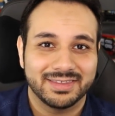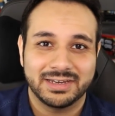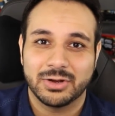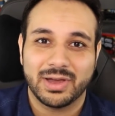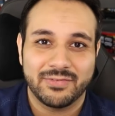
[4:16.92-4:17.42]

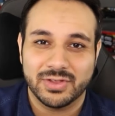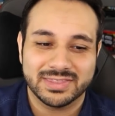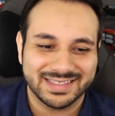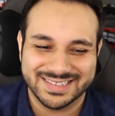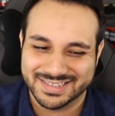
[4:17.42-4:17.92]
You know, I feel
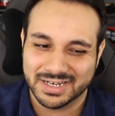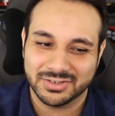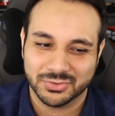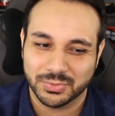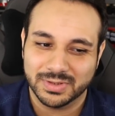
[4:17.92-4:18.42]
like that design
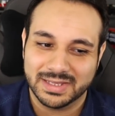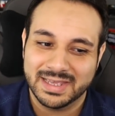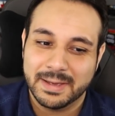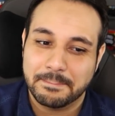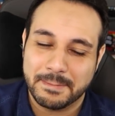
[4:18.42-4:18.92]
doesn't really
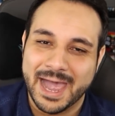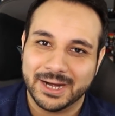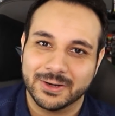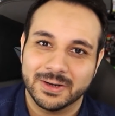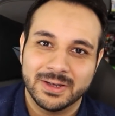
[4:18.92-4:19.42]

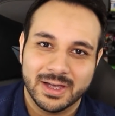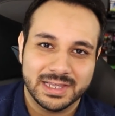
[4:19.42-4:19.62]
matter.